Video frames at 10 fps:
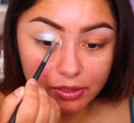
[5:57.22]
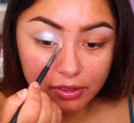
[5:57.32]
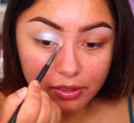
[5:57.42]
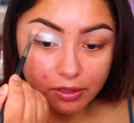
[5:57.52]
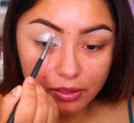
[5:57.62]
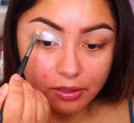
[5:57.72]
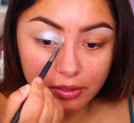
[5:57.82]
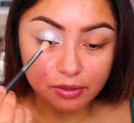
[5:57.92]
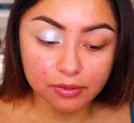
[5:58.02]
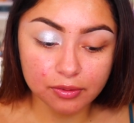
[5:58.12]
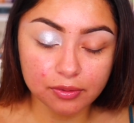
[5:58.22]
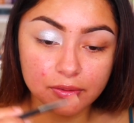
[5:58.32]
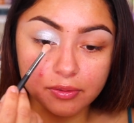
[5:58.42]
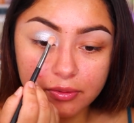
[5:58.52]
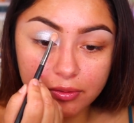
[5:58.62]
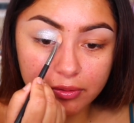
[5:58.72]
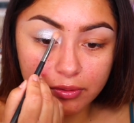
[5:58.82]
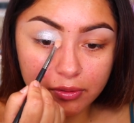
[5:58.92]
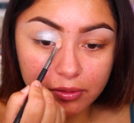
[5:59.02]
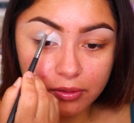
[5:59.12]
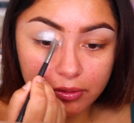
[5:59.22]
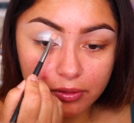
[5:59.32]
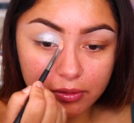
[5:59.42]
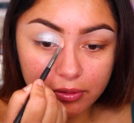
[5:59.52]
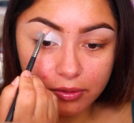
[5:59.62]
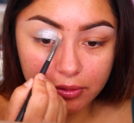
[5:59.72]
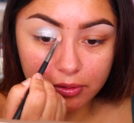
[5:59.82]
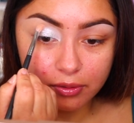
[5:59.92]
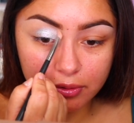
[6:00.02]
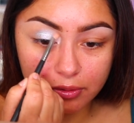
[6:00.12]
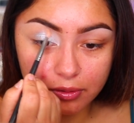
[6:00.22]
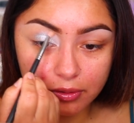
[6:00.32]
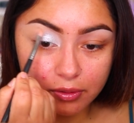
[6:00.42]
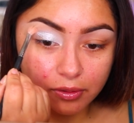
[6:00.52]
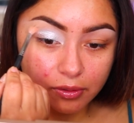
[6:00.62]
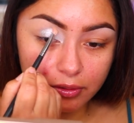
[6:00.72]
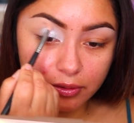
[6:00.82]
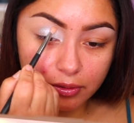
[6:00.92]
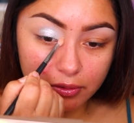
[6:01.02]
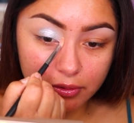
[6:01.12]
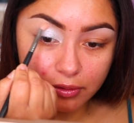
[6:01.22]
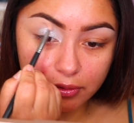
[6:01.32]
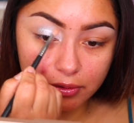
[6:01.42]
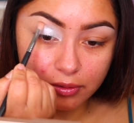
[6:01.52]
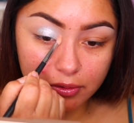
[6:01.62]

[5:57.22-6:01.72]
No one is speaking in this clip.